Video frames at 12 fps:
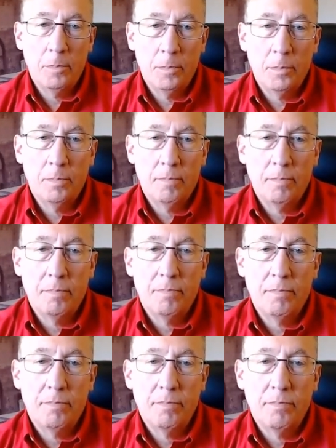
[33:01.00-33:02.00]

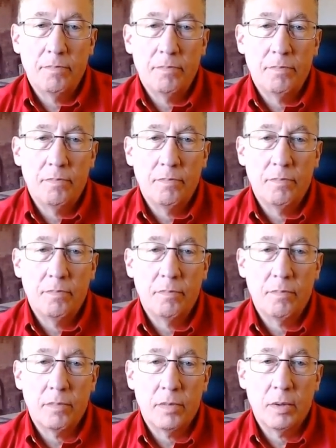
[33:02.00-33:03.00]

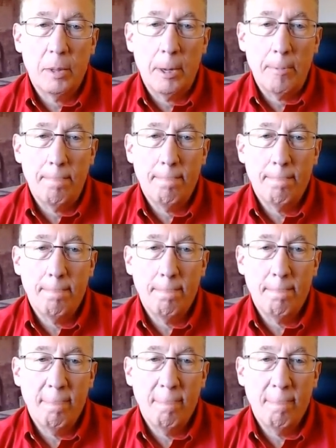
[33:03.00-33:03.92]
[no speech]